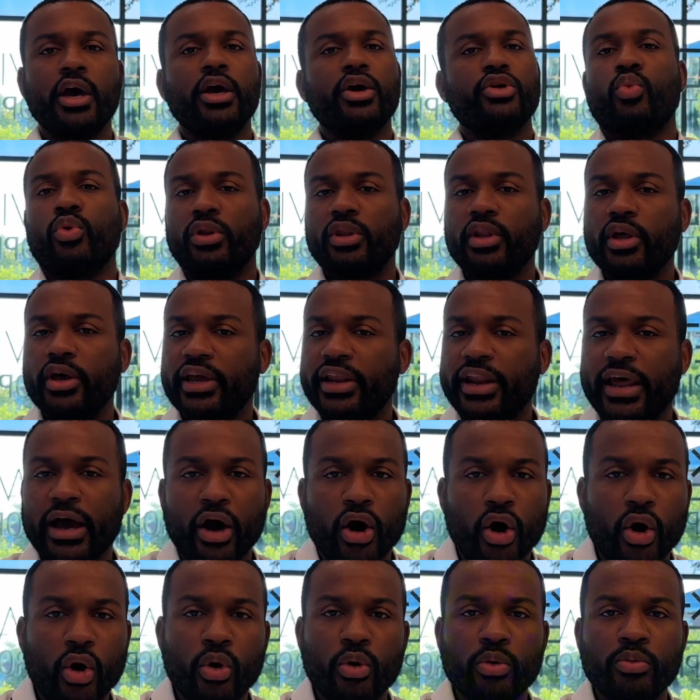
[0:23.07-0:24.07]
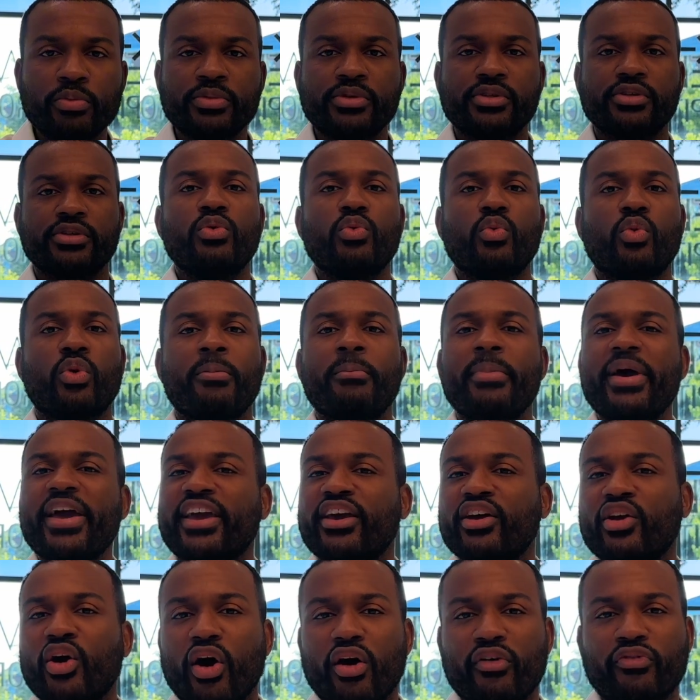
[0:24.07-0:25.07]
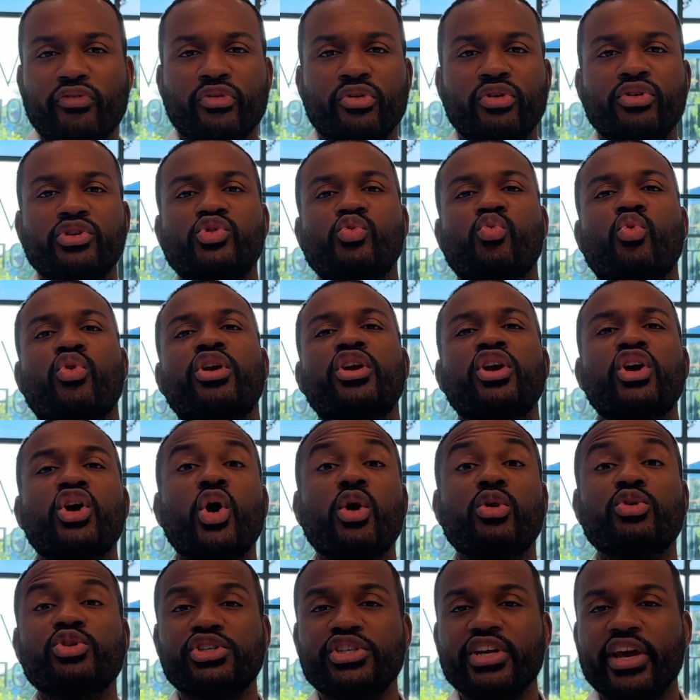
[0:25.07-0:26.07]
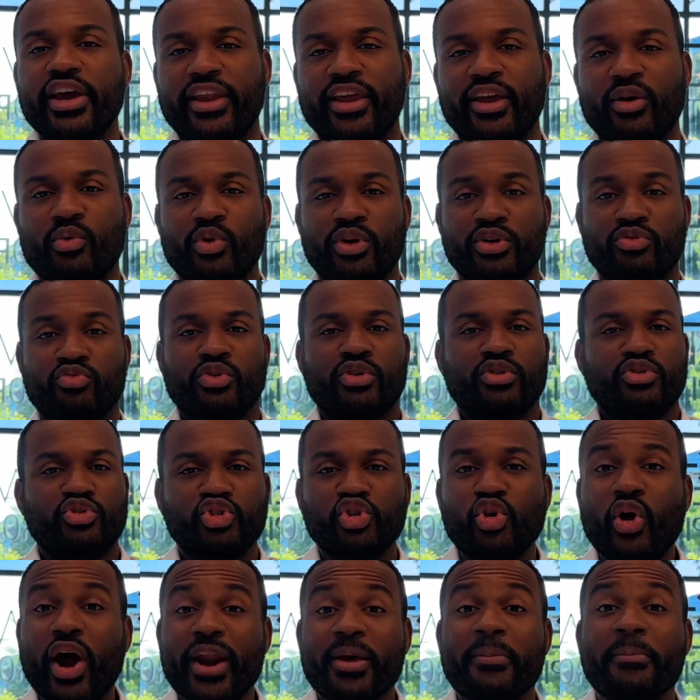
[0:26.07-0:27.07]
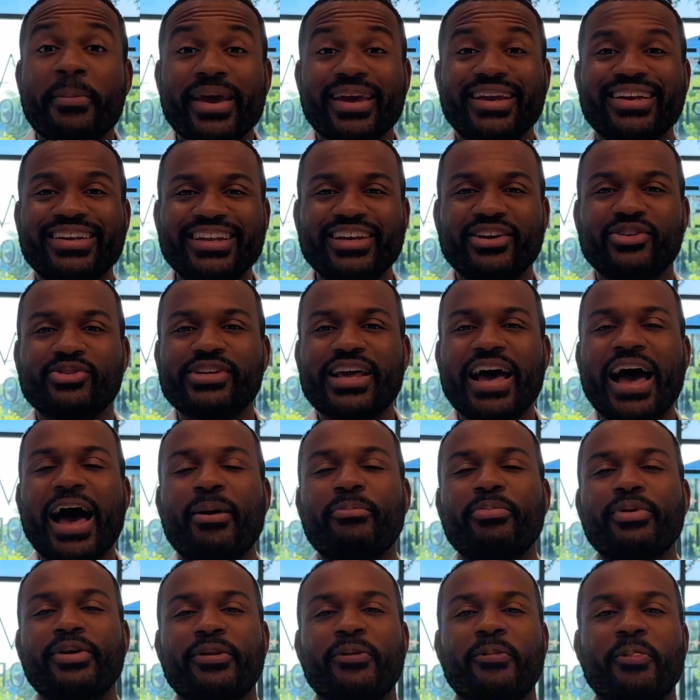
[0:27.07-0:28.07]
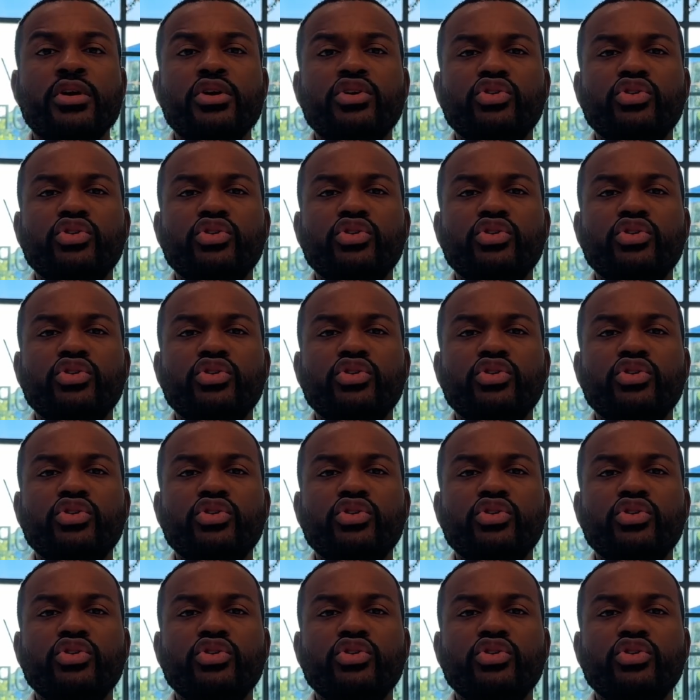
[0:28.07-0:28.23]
We're looking at homes, we're making offers, we're negotiating, we're trying to make deals happen.